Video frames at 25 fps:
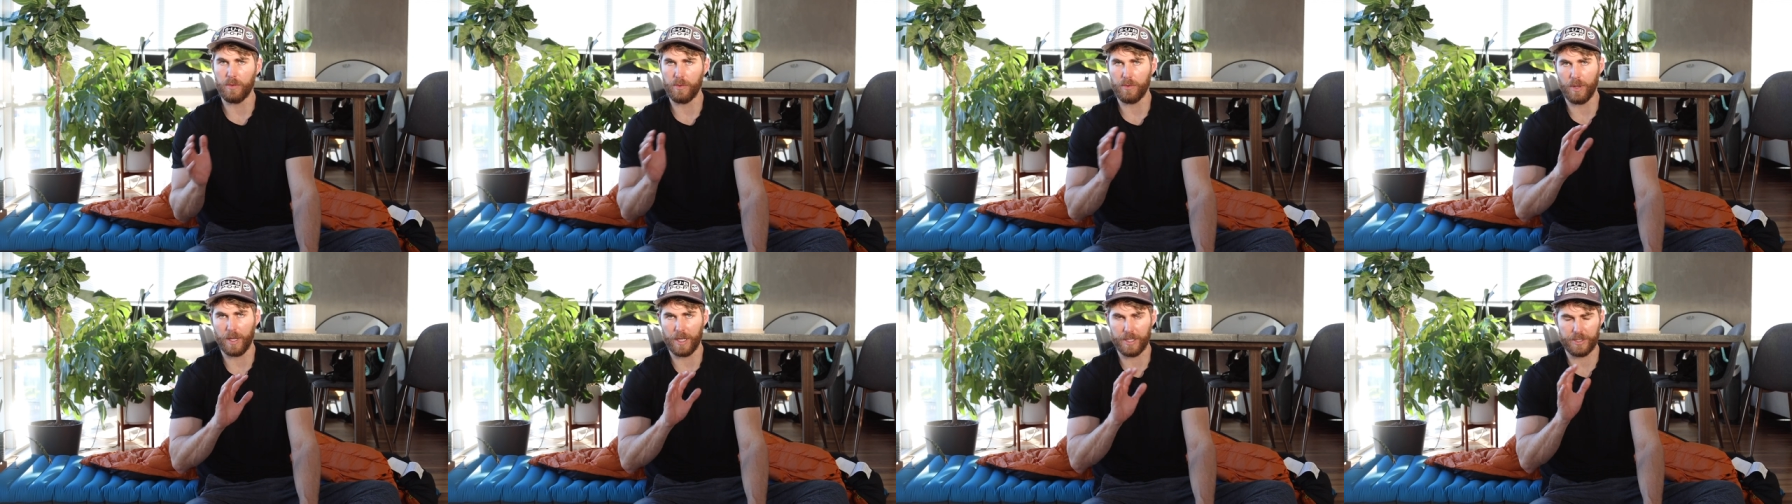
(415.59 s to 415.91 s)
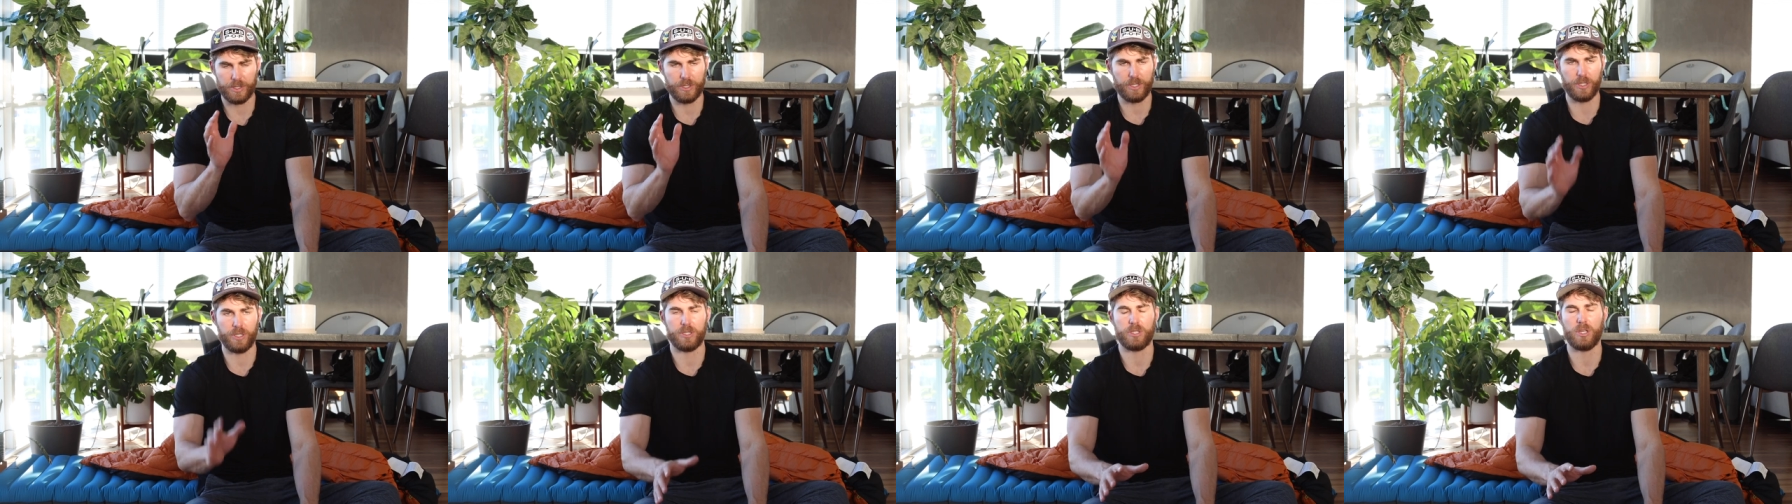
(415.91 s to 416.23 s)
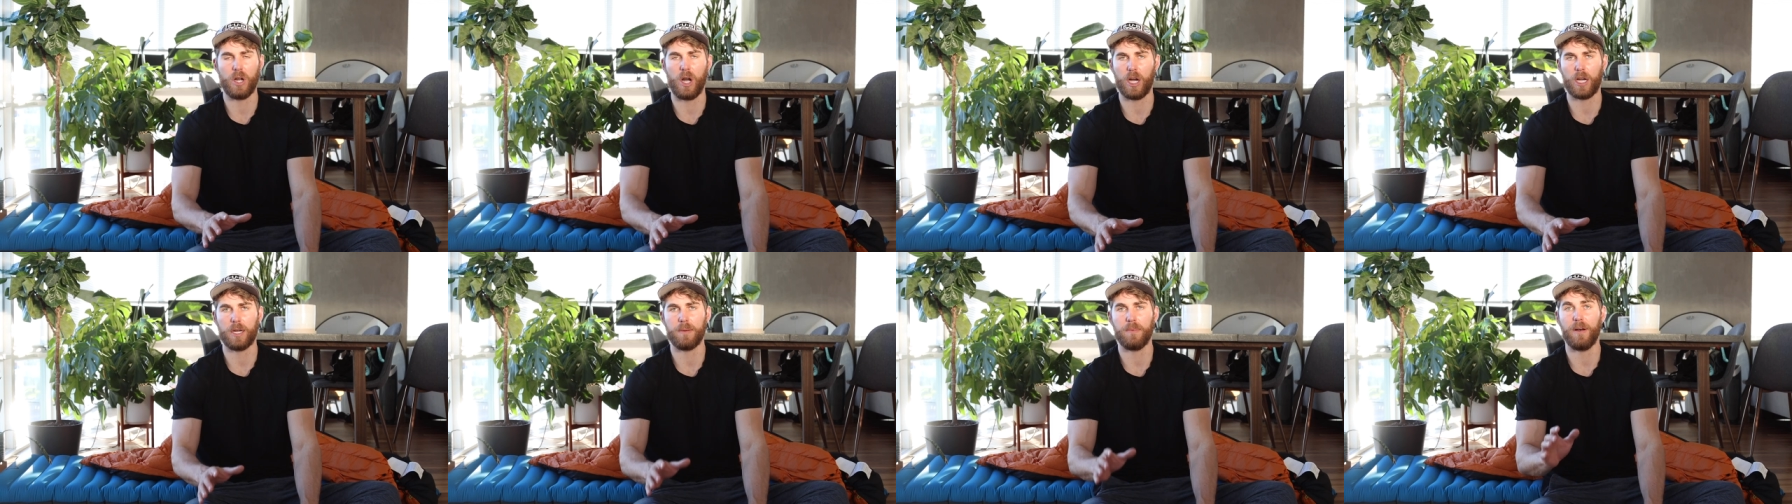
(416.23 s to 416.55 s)
let's just
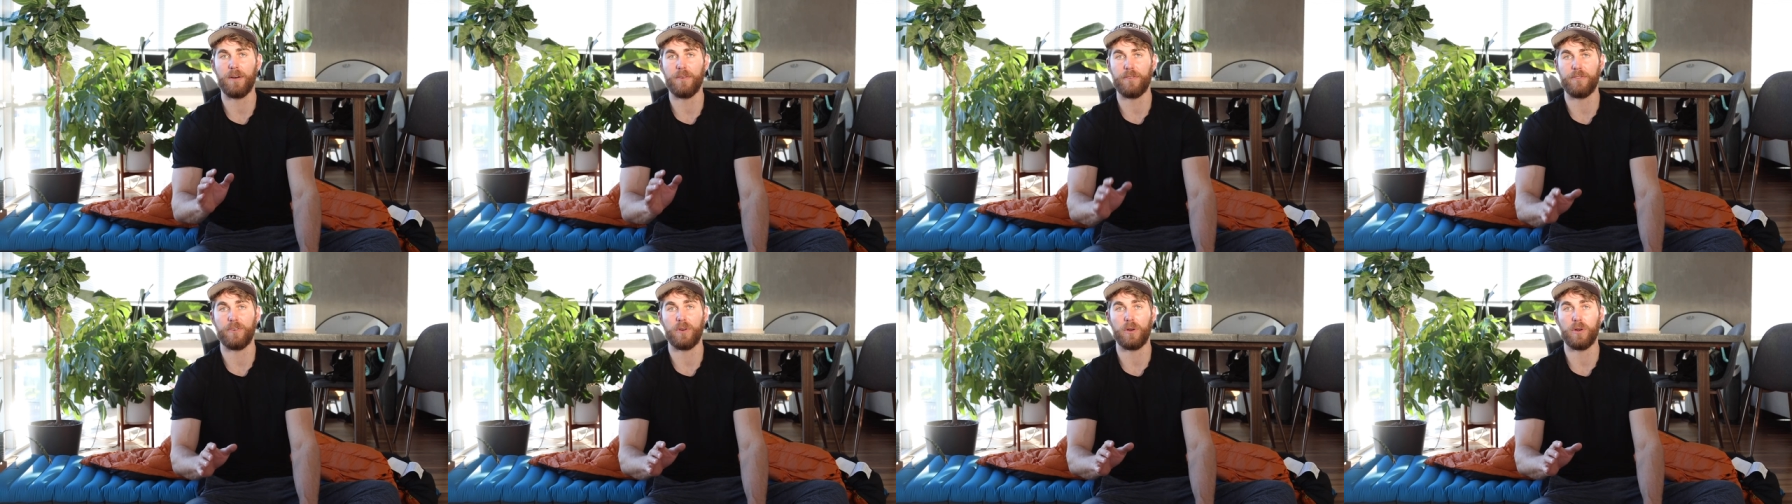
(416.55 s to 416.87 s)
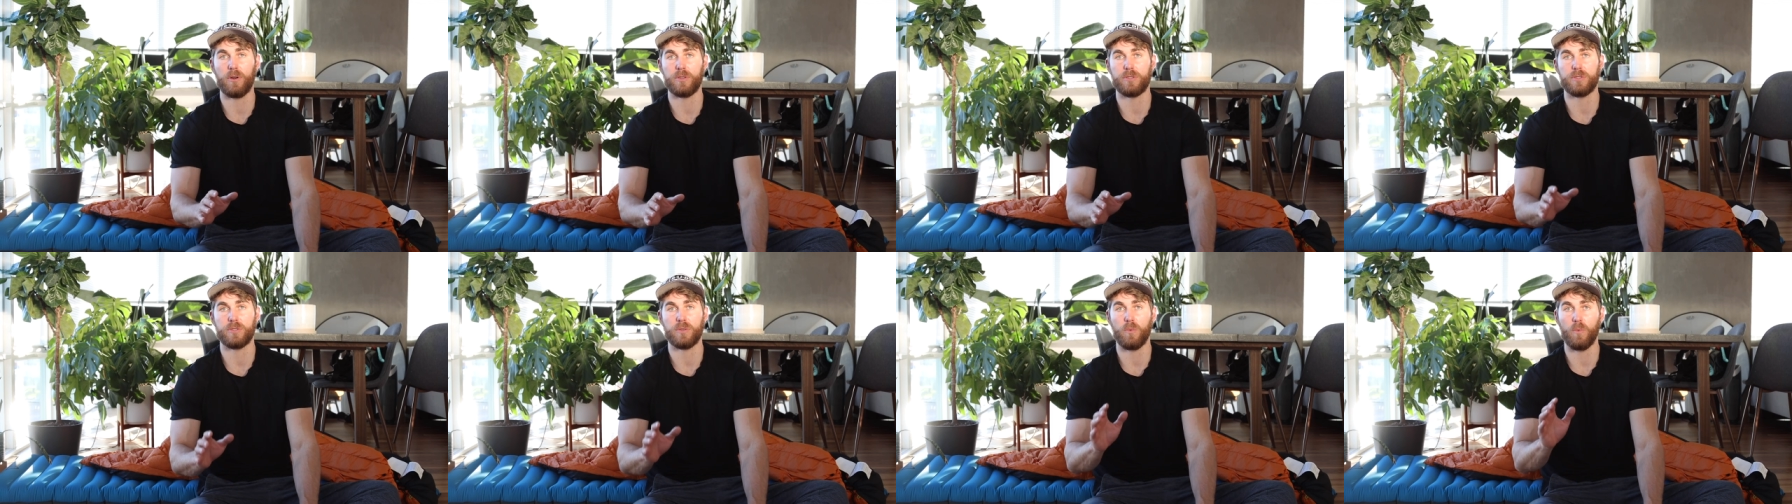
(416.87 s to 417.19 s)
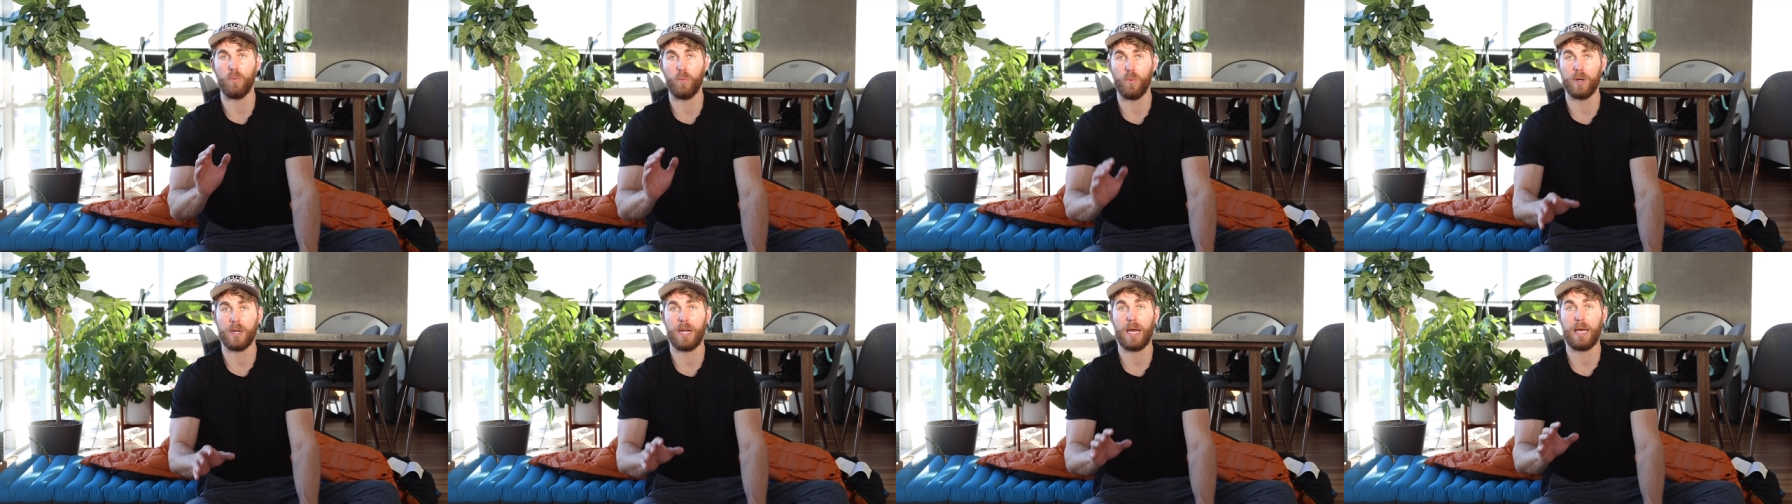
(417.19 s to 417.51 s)
talk about first
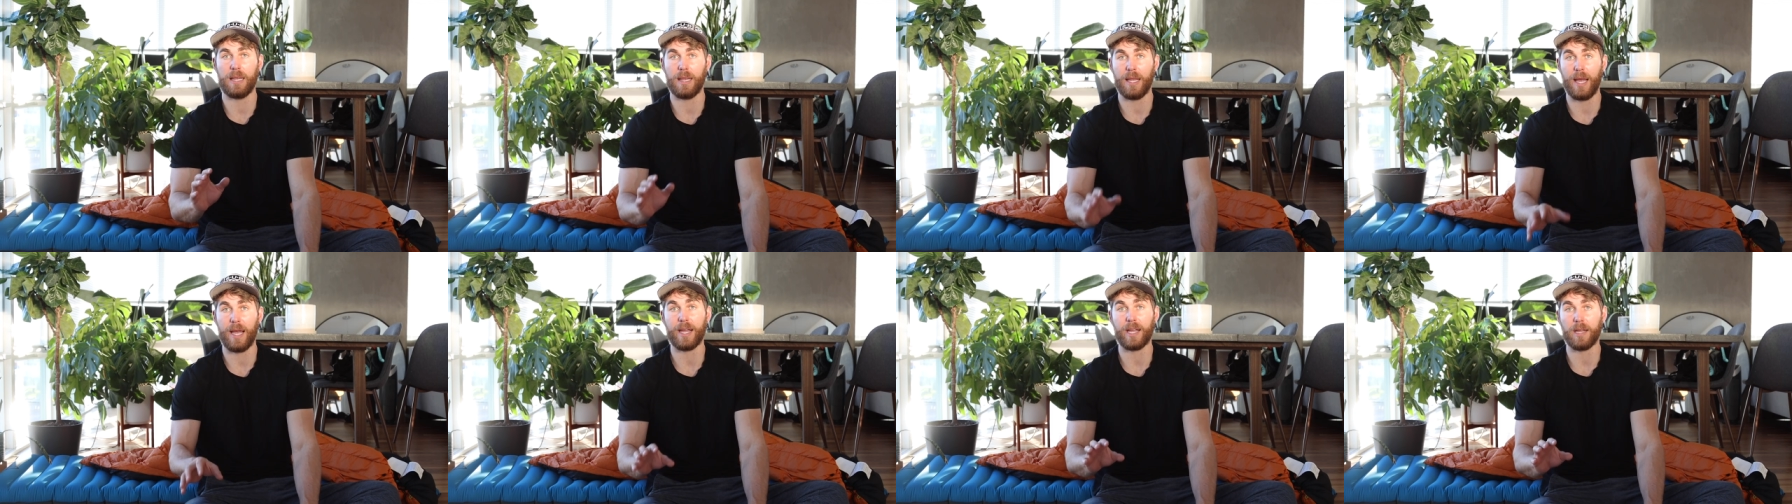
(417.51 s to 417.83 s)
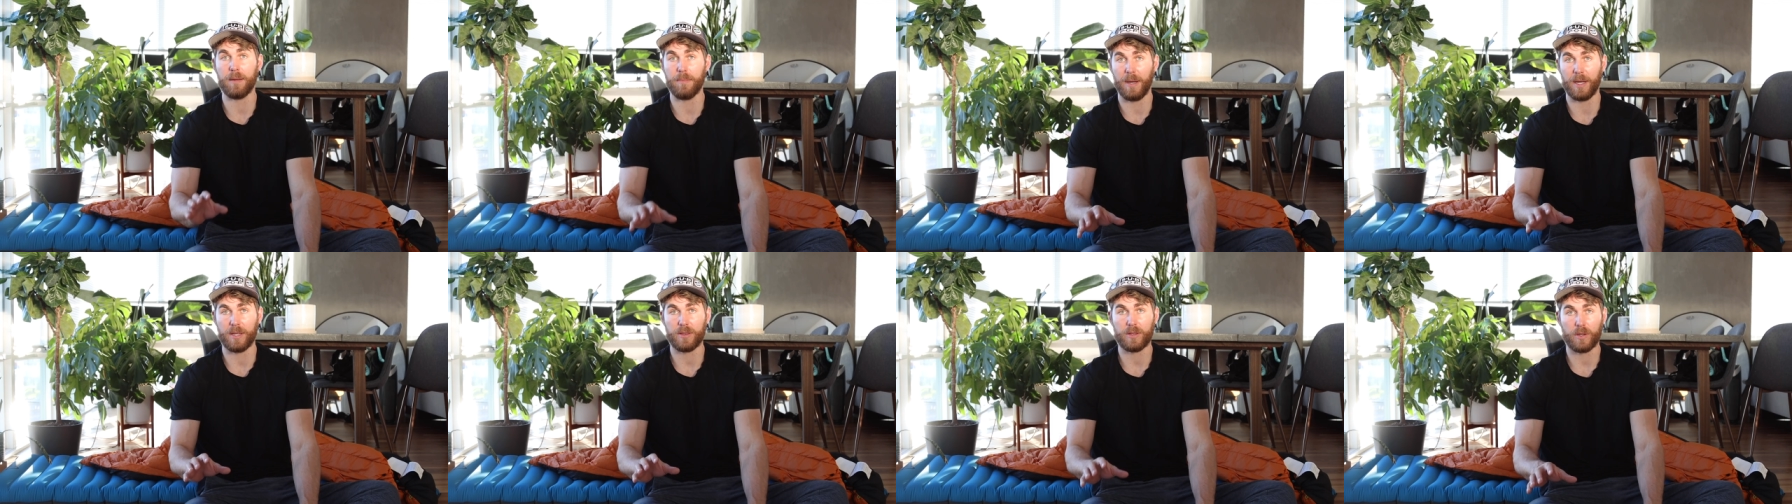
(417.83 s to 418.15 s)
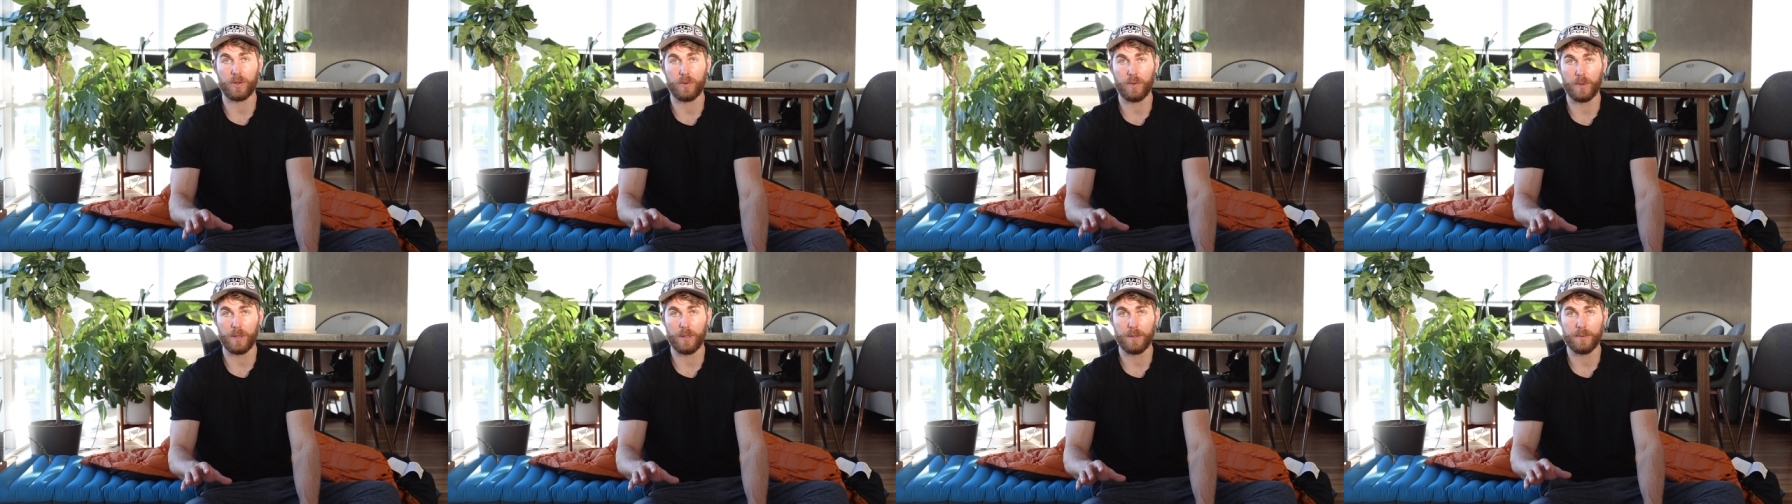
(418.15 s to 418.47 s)
what I like about the
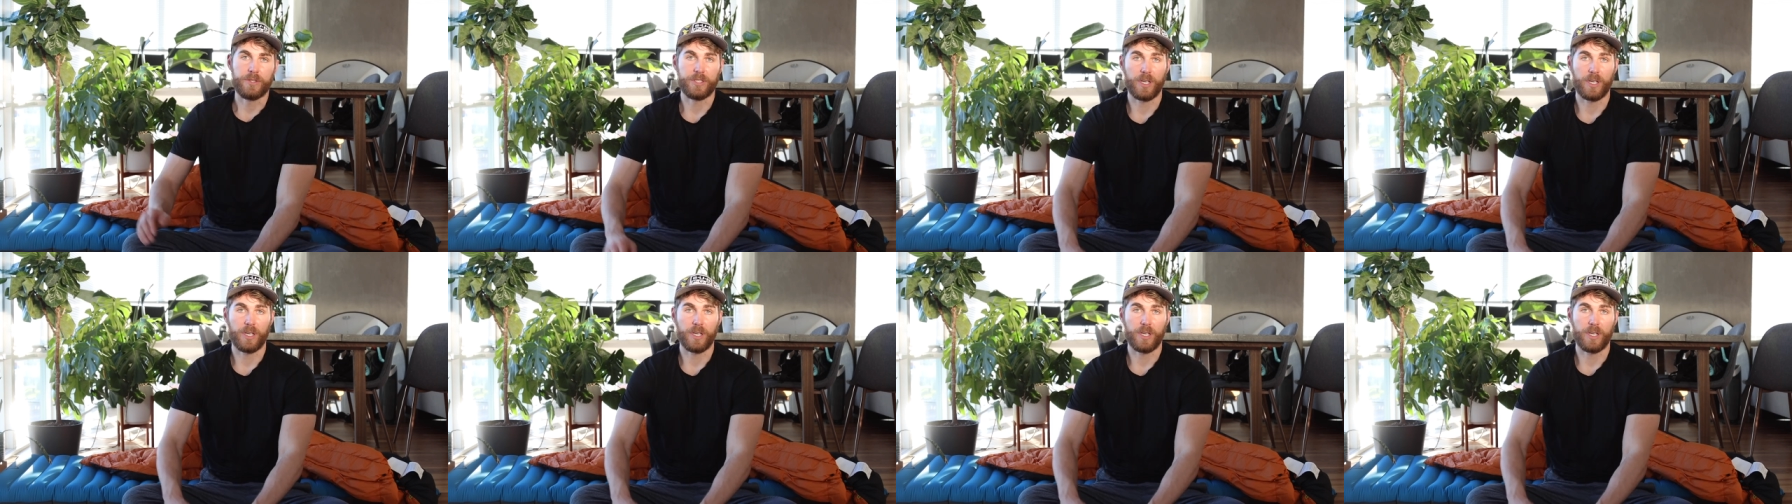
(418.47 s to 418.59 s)
quilt.